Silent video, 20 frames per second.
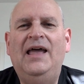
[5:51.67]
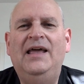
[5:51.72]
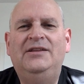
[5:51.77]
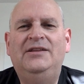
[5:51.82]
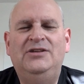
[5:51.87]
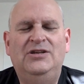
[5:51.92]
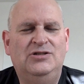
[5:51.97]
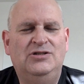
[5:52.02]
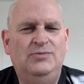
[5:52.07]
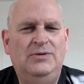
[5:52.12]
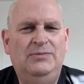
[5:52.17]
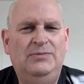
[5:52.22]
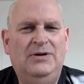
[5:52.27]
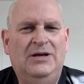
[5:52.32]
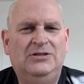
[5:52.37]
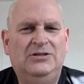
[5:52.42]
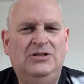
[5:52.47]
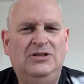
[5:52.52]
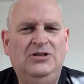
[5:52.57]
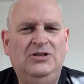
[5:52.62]
It takes me
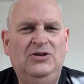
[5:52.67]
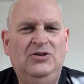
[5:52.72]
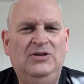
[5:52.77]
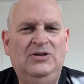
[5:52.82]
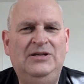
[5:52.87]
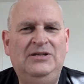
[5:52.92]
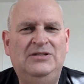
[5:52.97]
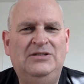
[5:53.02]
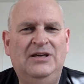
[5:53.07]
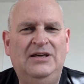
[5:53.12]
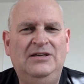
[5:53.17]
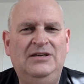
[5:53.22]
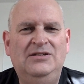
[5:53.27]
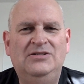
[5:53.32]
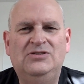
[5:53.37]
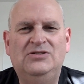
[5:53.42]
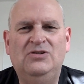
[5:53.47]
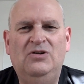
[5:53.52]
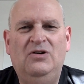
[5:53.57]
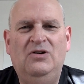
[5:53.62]
back to the early
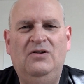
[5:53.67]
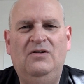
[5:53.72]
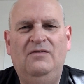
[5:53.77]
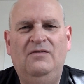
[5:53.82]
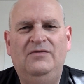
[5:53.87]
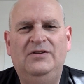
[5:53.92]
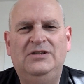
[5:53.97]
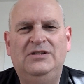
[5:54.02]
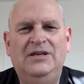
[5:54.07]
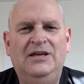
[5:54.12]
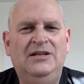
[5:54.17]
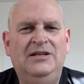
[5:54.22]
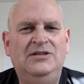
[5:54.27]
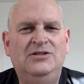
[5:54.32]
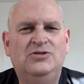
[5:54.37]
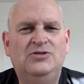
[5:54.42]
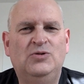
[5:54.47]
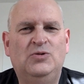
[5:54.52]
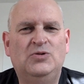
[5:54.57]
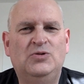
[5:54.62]
days of the
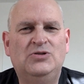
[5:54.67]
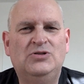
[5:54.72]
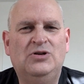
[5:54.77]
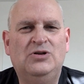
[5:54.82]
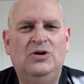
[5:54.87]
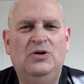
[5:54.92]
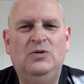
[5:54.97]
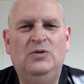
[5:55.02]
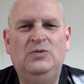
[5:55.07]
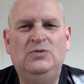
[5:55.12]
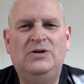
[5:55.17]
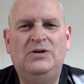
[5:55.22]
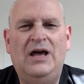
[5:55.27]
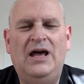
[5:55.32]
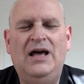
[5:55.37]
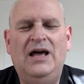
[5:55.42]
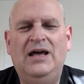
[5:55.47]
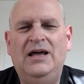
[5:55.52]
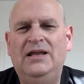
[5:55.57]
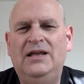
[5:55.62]
Daily Source Code
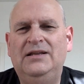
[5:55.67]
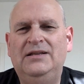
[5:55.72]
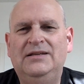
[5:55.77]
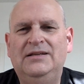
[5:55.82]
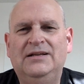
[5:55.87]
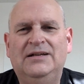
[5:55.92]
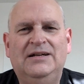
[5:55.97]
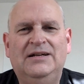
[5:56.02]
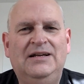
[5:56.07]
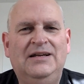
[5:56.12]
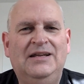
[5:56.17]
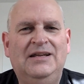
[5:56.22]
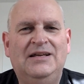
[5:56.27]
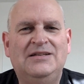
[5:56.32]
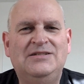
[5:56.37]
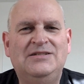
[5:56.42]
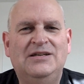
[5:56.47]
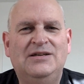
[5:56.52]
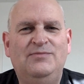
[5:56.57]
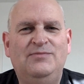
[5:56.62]
and
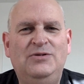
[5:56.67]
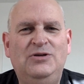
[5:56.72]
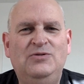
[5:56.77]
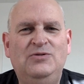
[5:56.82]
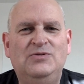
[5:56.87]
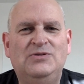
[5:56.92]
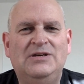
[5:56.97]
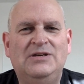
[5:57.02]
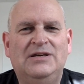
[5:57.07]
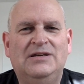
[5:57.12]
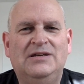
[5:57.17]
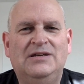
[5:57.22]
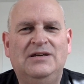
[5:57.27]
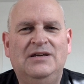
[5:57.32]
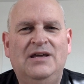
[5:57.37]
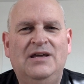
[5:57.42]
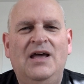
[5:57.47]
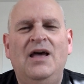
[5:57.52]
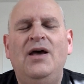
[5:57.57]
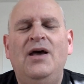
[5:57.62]
classic music.
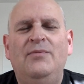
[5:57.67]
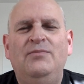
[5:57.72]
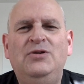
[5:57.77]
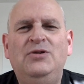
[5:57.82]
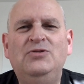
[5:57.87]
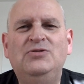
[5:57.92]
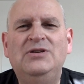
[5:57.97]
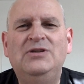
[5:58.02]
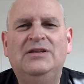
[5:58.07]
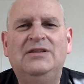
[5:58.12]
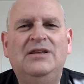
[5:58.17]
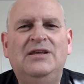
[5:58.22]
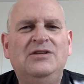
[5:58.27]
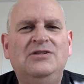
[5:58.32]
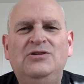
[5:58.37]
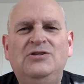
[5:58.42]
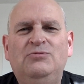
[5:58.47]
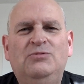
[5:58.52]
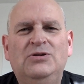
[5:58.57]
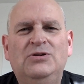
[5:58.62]
Music
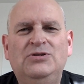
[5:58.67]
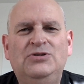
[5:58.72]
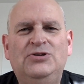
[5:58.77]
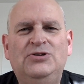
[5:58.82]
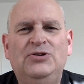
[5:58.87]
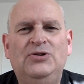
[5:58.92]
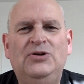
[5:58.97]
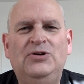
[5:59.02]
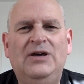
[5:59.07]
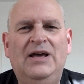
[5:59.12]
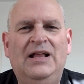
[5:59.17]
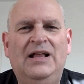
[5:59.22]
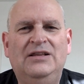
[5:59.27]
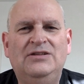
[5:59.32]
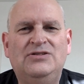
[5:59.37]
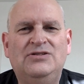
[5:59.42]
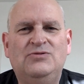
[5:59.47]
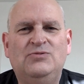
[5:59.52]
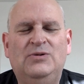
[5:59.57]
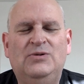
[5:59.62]
that you wouldn't hear
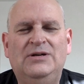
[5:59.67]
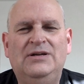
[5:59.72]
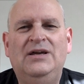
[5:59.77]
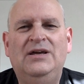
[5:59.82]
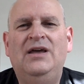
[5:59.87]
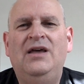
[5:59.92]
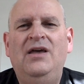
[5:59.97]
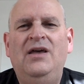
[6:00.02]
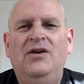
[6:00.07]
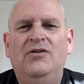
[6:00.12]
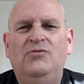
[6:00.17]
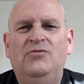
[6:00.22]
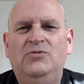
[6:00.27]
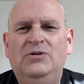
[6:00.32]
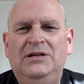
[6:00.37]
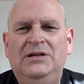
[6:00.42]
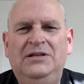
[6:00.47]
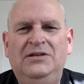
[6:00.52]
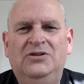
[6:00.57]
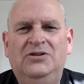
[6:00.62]
elsewhere.
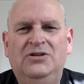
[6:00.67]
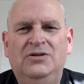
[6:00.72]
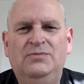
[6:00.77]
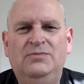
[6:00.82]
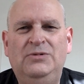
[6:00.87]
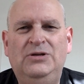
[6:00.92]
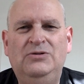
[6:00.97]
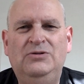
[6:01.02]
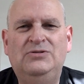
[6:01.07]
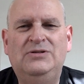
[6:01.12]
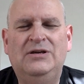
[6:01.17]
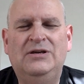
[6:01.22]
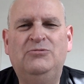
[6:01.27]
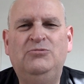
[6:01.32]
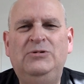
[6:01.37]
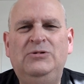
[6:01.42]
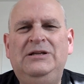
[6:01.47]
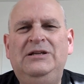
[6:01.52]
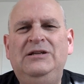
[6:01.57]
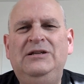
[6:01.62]
Really good music,
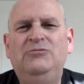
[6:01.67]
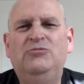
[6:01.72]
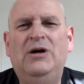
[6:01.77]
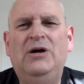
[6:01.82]
really